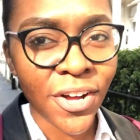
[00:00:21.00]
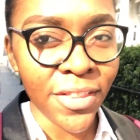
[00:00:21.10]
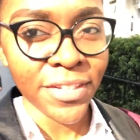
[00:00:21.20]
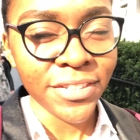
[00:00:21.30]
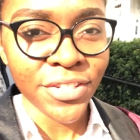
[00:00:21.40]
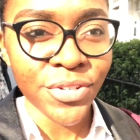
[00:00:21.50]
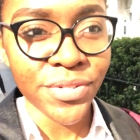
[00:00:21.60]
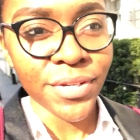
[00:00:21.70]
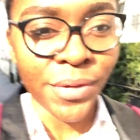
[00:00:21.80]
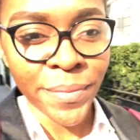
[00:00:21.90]
call this a new
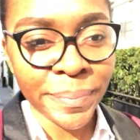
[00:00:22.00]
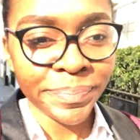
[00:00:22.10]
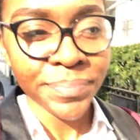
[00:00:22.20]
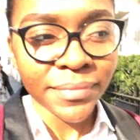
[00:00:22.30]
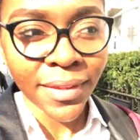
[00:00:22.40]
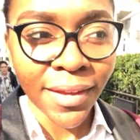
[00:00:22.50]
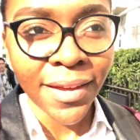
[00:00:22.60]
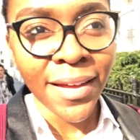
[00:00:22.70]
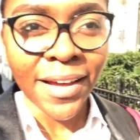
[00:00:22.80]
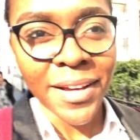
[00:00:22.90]
term.
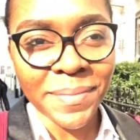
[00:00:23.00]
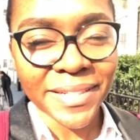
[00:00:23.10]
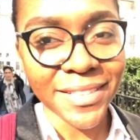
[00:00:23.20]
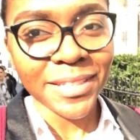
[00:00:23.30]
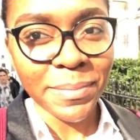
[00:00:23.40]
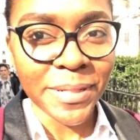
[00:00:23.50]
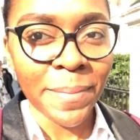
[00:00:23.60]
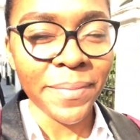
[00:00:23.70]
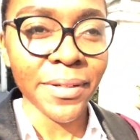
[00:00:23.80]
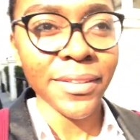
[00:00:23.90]
It's
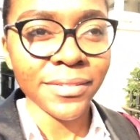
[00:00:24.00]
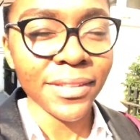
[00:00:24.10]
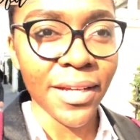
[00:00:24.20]
September.